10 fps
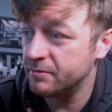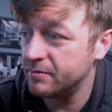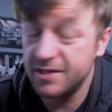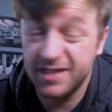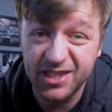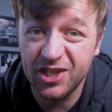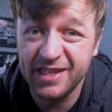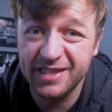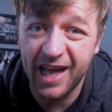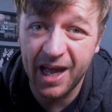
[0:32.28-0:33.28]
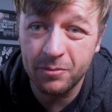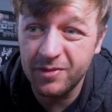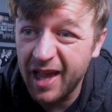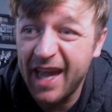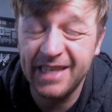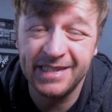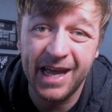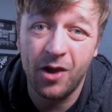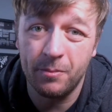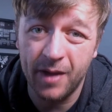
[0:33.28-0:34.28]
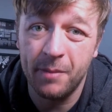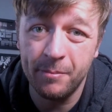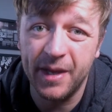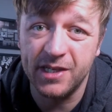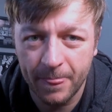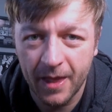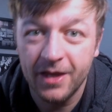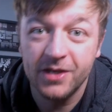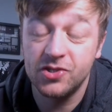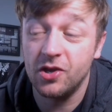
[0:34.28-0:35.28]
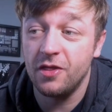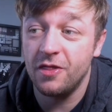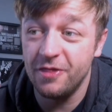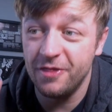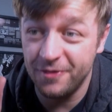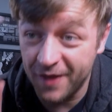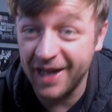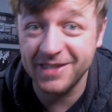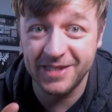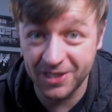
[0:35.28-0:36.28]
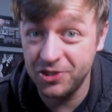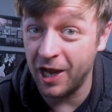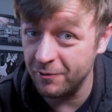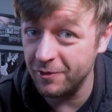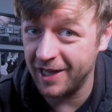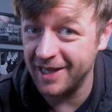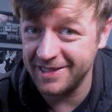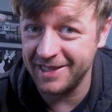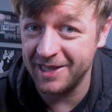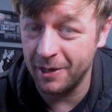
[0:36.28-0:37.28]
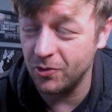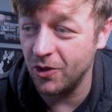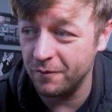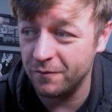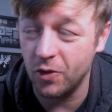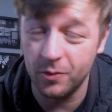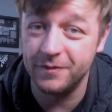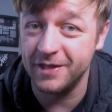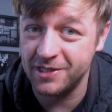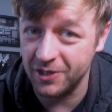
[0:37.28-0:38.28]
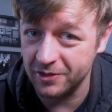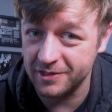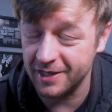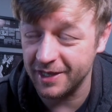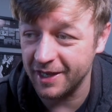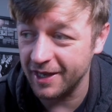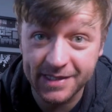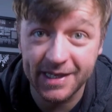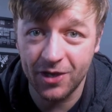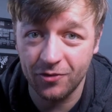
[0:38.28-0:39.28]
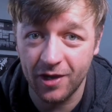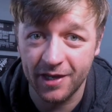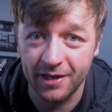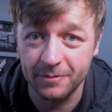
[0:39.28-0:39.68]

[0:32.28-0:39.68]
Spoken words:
suggests that I'm letting down my best friend. So that's the general idea that I'm going for with this song today. So let's get cracking.